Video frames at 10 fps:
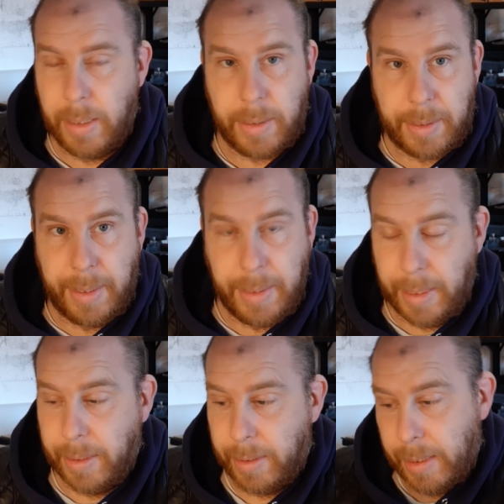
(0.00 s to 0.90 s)
clean
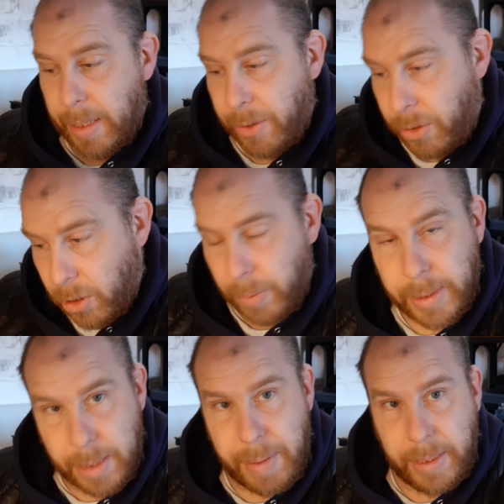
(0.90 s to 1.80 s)
it, glue it
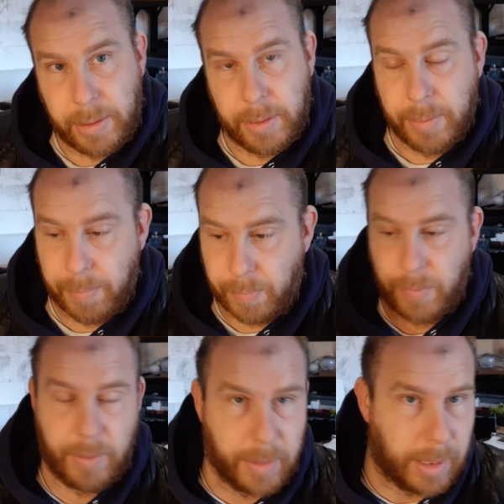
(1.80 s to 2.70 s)
to the base,
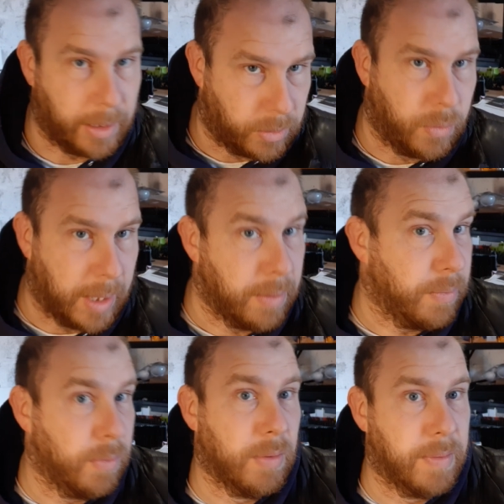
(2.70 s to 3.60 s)
and do that
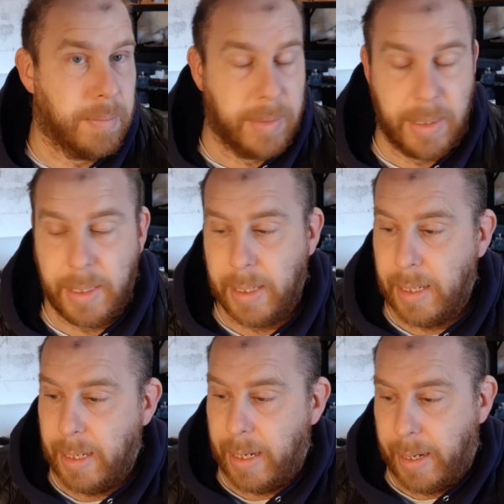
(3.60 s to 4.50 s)
with all of them.
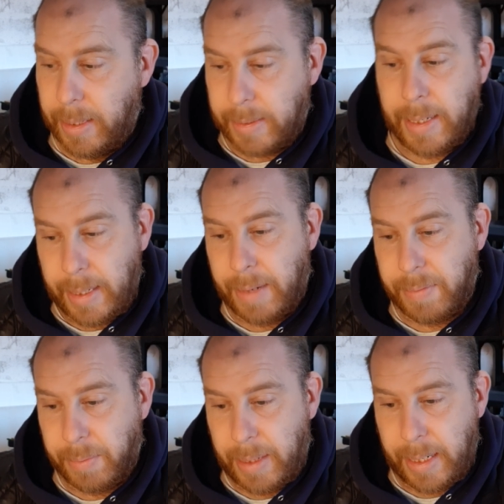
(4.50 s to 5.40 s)
And then take the
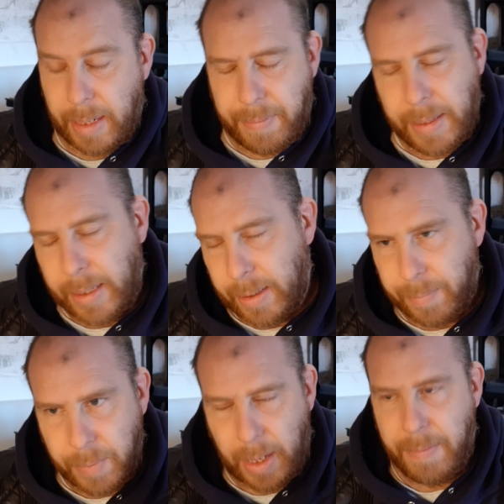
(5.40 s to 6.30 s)
other leg. I think,
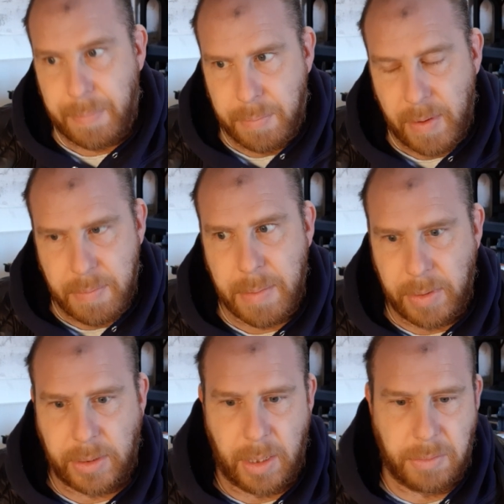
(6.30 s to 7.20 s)
if memory
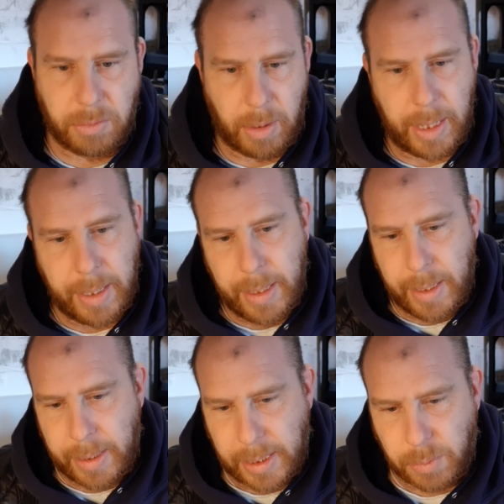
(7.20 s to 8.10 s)
serves right,
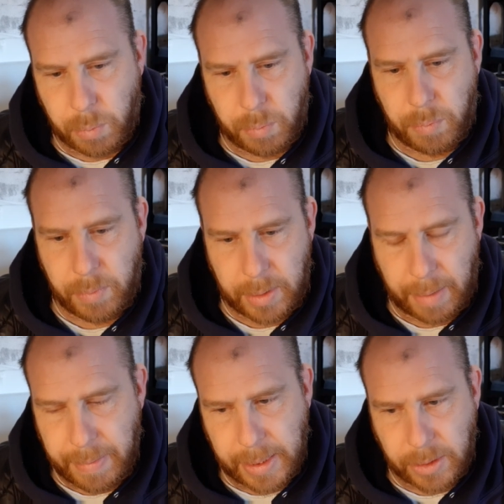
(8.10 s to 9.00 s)
I
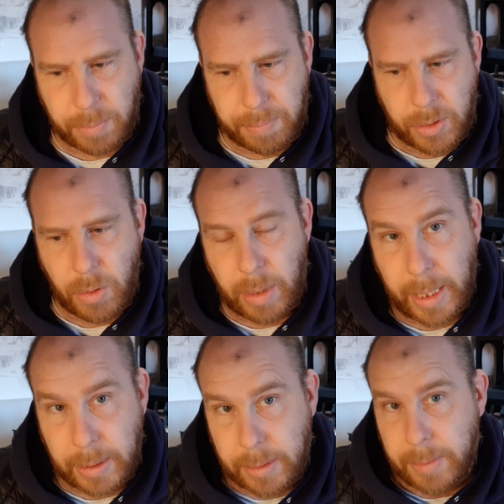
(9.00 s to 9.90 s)
think there's 2
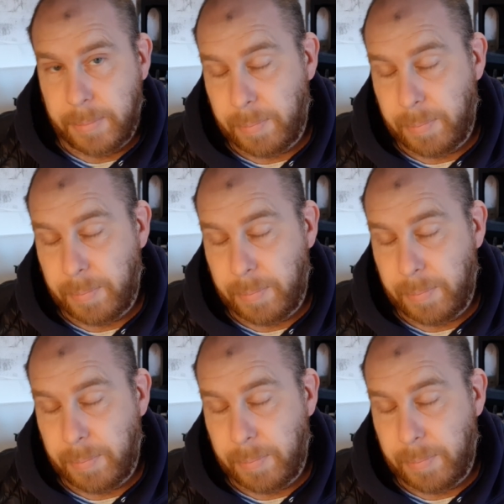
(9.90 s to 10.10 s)
legs,